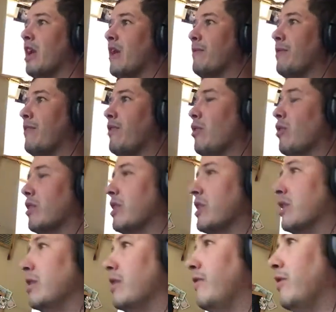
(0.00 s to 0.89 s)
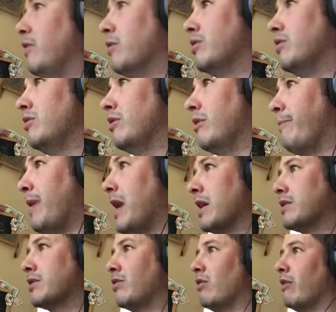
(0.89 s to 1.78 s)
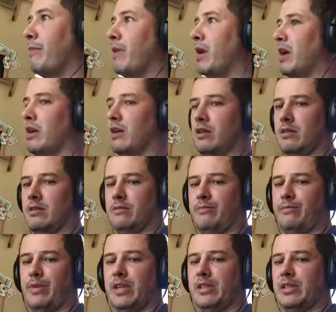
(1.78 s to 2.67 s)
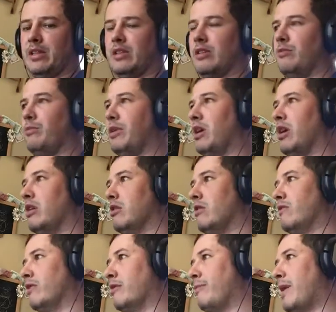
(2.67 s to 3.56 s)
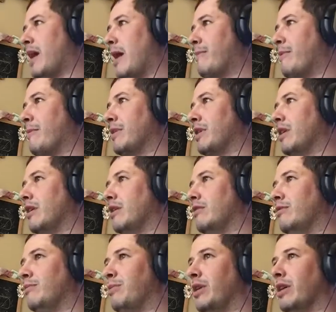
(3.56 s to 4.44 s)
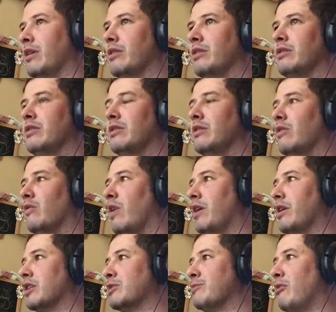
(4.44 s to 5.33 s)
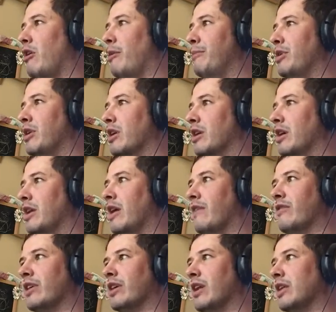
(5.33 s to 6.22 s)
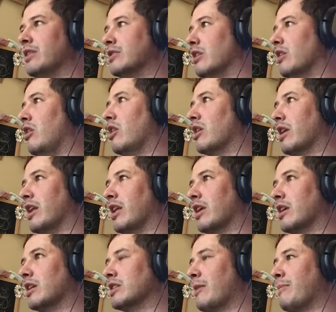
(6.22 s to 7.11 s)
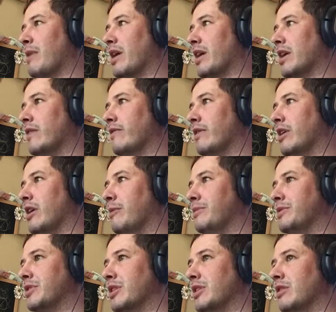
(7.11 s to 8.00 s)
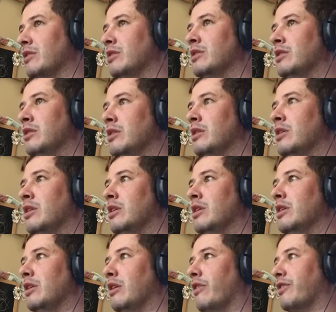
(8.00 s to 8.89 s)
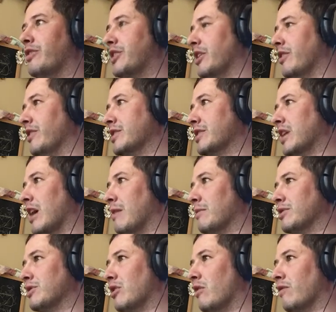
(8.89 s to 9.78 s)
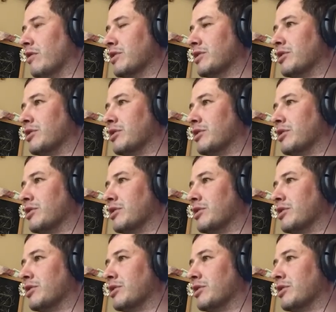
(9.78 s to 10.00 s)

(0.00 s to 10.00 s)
I mean, if you were doing a box score of my business, it'd be all over the map. I mean, you'd be writing a small book, and every inning's a long inning because I'm not giving up until this game is over.